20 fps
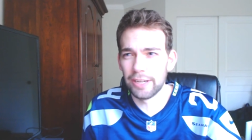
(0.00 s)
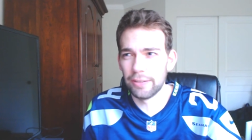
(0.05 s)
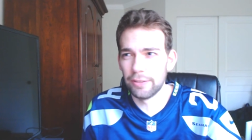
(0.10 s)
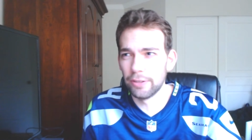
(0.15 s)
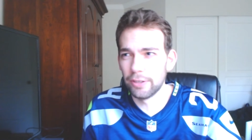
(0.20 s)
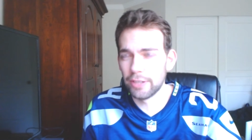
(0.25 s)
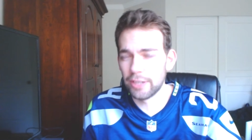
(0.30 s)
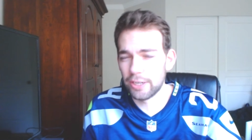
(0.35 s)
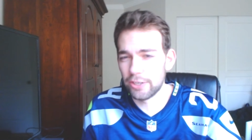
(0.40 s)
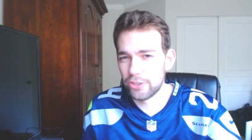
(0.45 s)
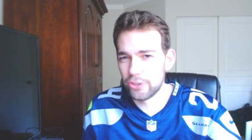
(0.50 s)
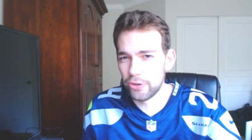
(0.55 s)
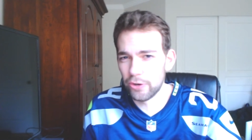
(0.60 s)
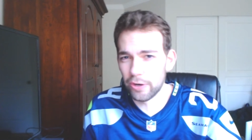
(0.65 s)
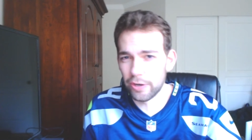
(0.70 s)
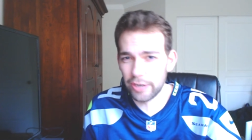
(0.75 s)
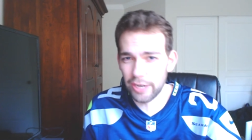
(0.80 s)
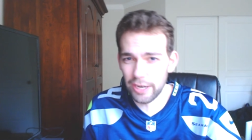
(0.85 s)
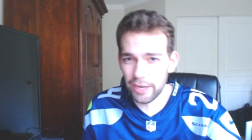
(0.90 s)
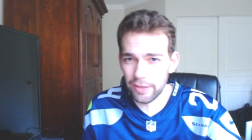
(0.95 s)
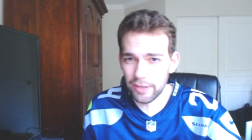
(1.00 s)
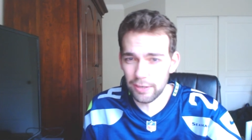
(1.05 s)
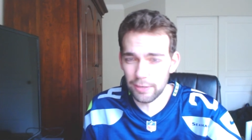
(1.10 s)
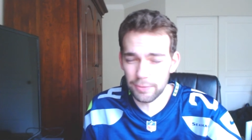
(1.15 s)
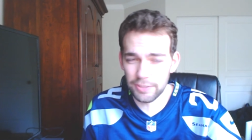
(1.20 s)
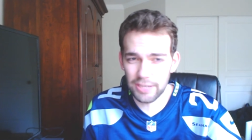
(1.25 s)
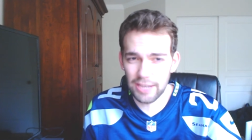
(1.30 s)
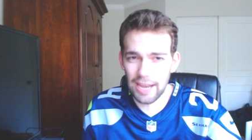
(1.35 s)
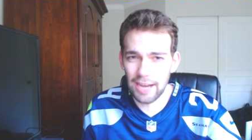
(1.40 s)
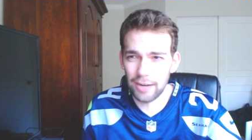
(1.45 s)
It looked like a 2-yard gain, and then he
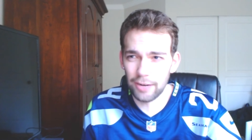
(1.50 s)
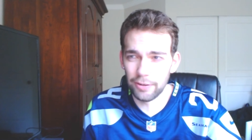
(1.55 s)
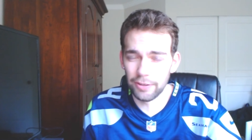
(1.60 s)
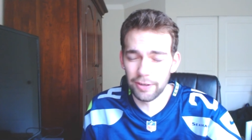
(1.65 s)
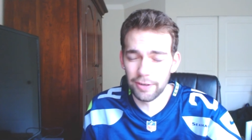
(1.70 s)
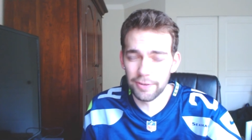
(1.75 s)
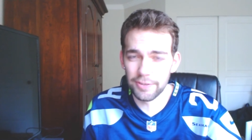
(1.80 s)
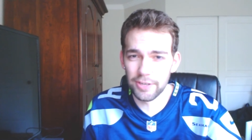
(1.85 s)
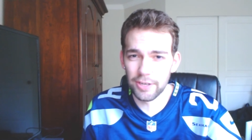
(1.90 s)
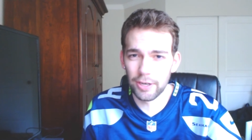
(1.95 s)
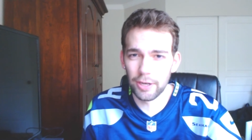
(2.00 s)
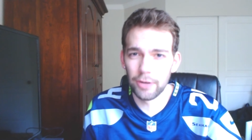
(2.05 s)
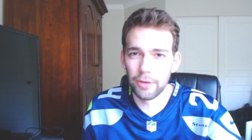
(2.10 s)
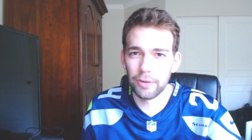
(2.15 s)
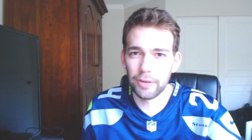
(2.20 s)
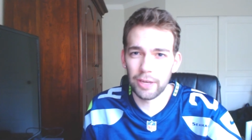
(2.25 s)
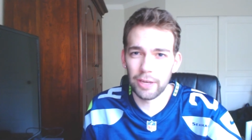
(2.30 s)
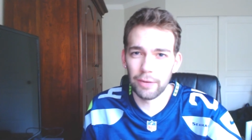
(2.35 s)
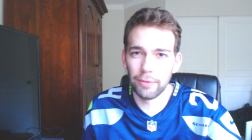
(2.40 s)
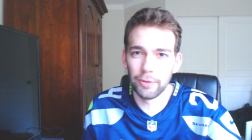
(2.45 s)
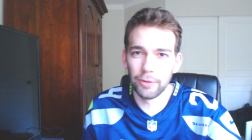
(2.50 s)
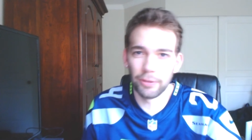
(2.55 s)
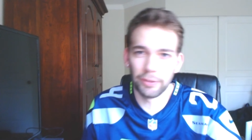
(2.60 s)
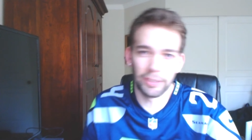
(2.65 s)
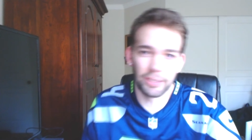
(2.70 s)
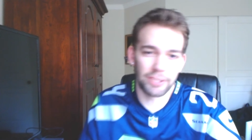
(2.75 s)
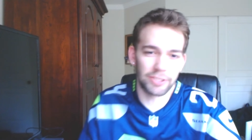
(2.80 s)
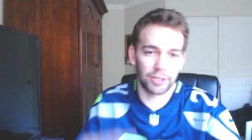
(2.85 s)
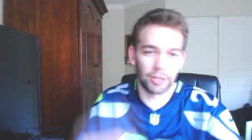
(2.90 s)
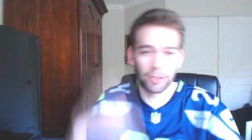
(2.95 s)
was tackled, and I was like, okay, well
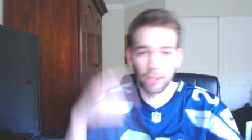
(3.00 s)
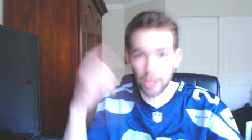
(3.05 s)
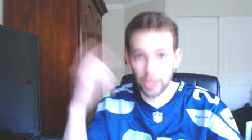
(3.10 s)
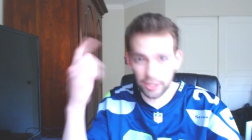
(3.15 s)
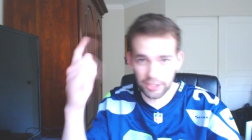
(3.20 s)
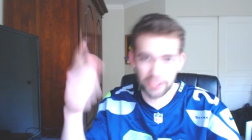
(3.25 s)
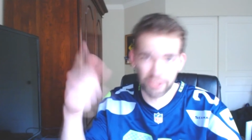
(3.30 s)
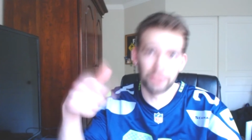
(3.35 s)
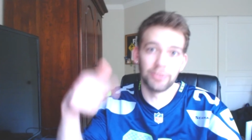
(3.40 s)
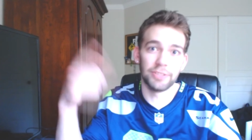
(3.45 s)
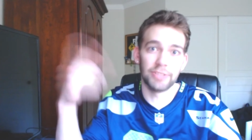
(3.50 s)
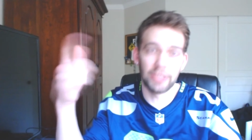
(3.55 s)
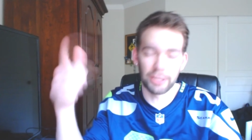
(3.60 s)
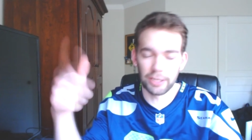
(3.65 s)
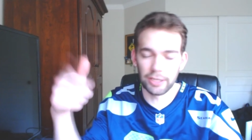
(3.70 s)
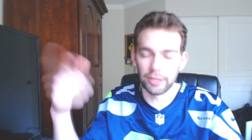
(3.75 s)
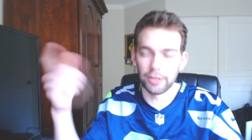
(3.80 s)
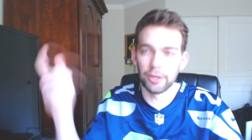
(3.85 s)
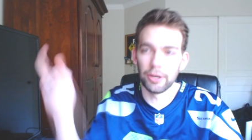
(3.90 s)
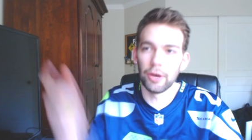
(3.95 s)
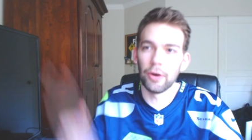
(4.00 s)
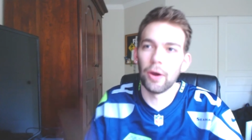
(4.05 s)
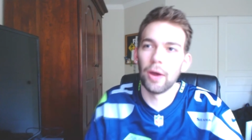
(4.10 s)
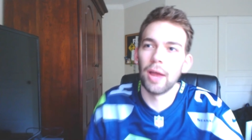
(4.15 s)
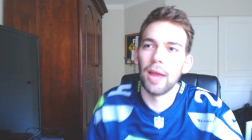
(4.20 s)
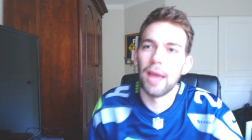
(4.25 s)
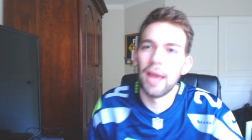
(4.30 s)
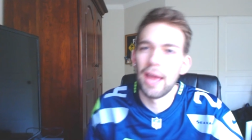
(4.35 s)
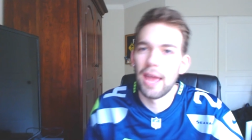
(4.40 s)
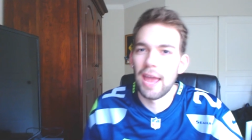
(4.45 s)
at least the clock's still ticking,
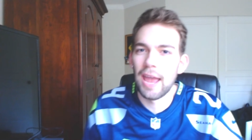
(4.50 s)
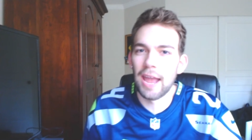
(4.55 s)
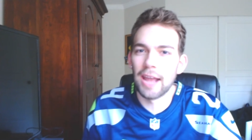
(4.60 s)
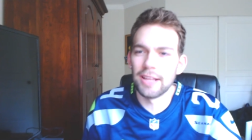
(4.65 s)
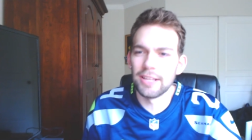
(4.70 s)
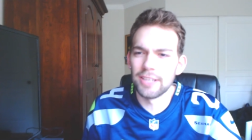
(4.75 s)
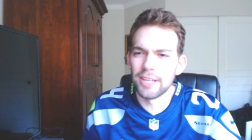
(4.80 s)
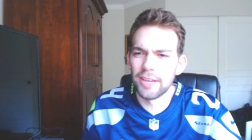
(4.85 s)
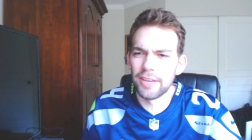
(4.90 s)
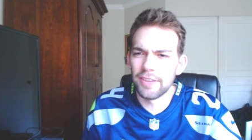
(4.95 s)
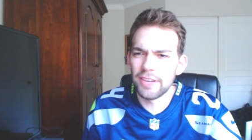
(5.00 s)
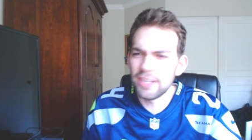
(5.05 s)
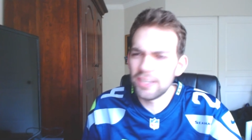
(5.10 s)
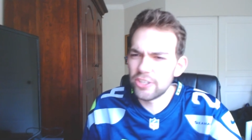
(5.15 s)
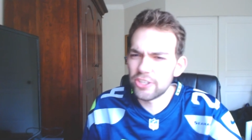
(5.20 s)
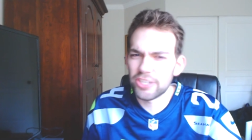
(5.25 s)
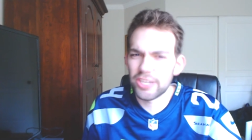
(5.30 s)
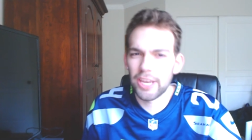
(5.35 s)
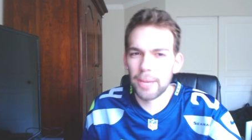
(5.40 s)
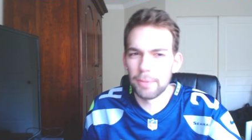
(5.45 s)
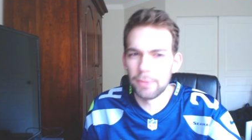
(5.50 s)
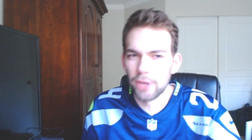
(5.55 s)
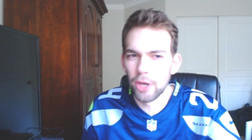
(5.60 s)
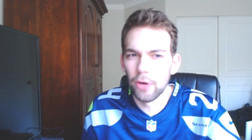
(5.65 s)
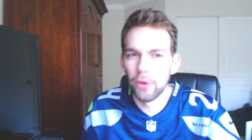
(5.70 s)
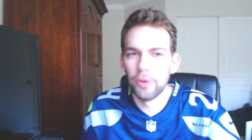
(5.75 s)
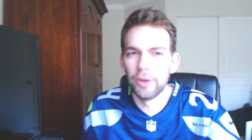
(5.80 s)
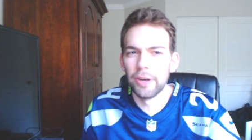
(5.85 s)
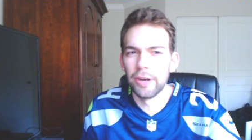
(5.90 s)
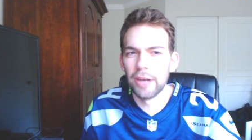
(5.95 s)
And then he just kept
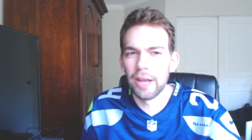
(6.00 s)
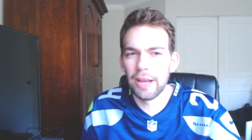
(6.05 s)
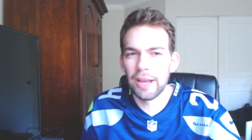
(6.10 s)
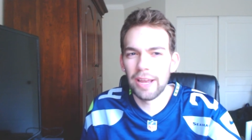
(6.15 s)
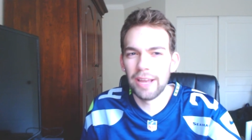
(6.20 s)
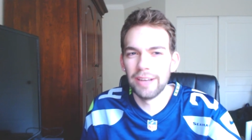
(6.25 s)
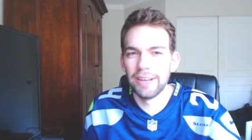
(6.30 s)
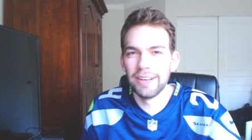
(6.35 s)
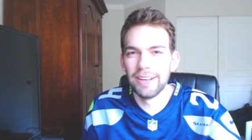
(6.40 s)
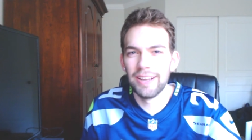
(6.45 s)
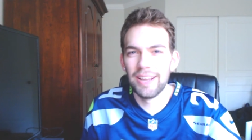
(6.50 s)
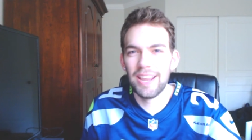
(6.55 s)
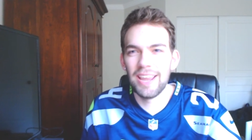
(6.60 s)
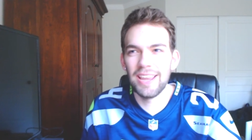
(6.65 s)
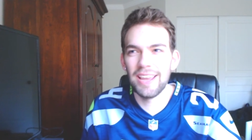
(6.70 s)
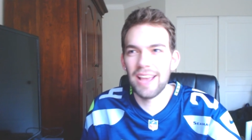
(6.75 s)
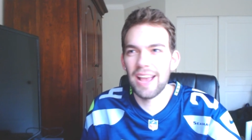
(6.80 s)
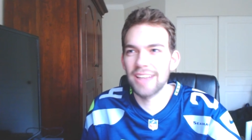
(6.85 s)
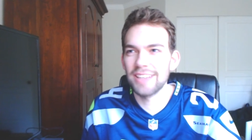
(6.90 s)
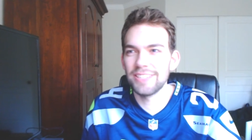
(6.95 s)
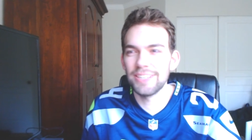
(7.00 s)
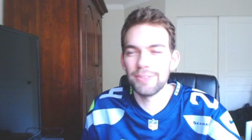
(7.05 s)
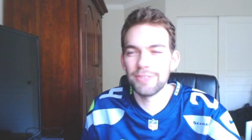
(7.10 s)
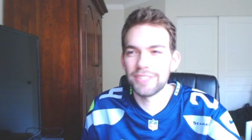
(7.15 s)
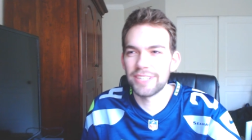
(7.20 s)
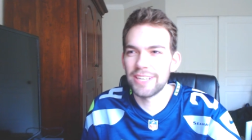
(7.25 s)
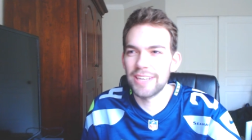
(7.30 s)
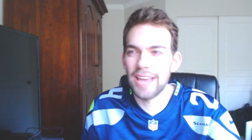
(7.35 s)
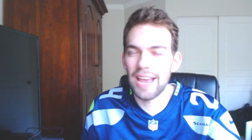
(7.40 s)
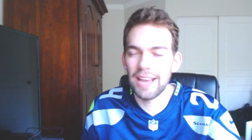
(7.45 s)
going, and as
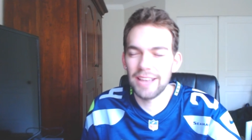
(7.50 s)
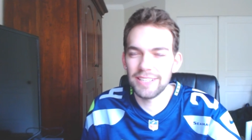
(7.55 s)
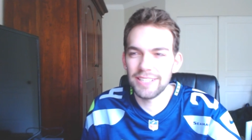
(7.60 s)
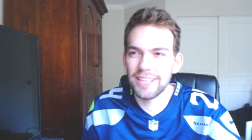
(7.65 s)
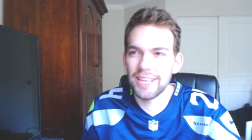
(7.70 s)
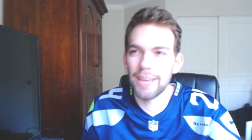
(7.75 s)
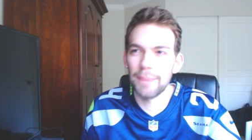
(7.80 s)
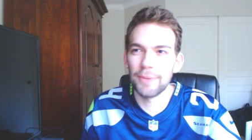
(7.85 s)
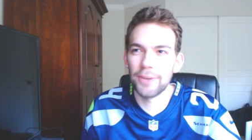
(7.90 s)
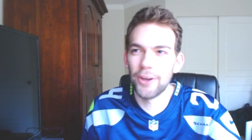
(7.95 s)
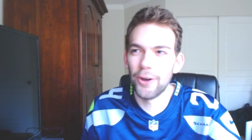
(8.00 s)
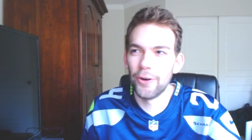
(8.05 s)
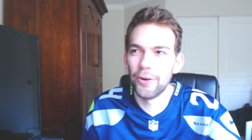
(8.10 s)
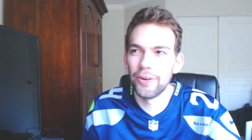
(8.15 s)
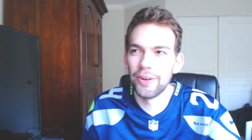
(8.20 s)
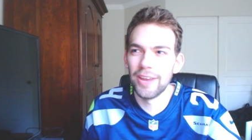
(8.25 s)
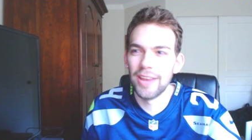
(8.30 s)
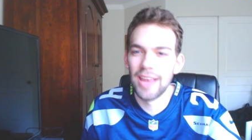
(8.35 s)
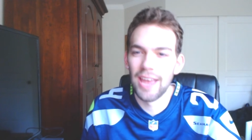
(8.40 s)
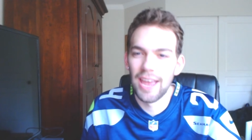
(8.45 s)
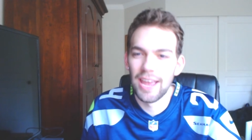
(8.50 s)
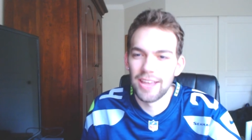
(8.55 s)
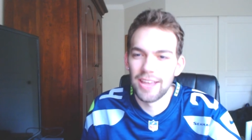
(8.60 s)
he kept going